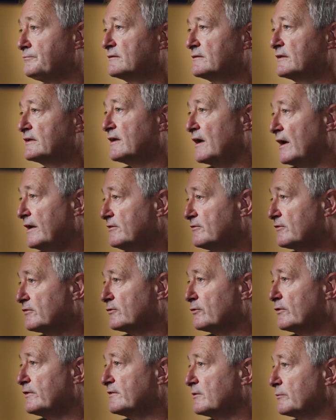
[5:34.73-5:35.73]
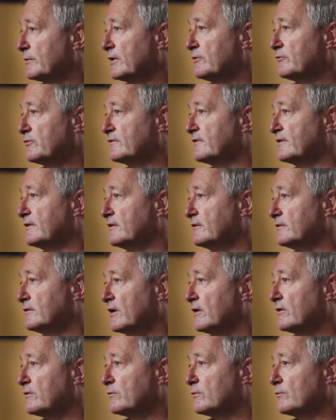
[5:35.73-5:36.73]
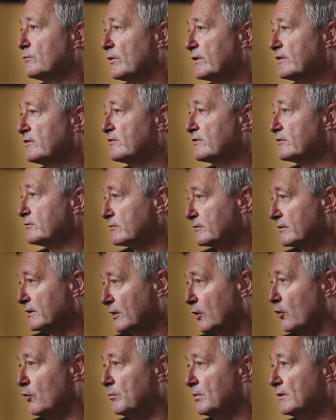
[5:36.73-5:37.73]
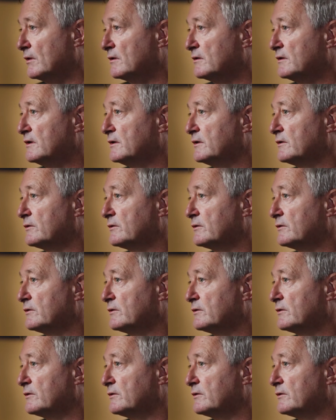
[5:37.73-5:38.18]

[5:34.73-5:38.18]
The kinds of stories that we're interested in are ones that are global,